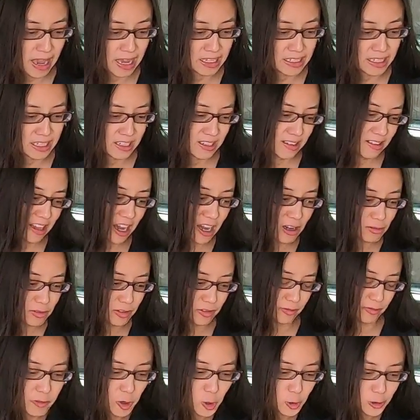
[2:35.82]
mat and that
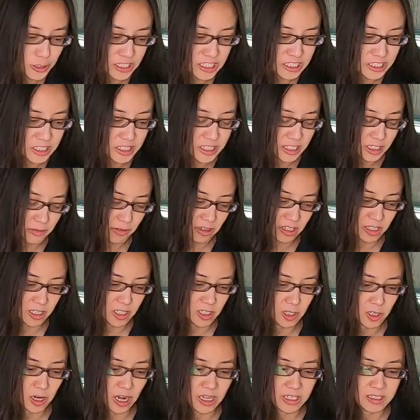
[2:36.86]
would fold easily right
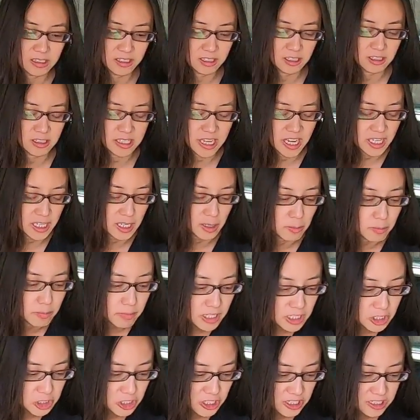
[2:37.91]
here and take up
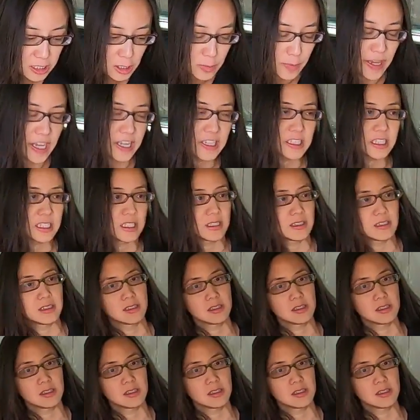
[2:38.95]
much less space.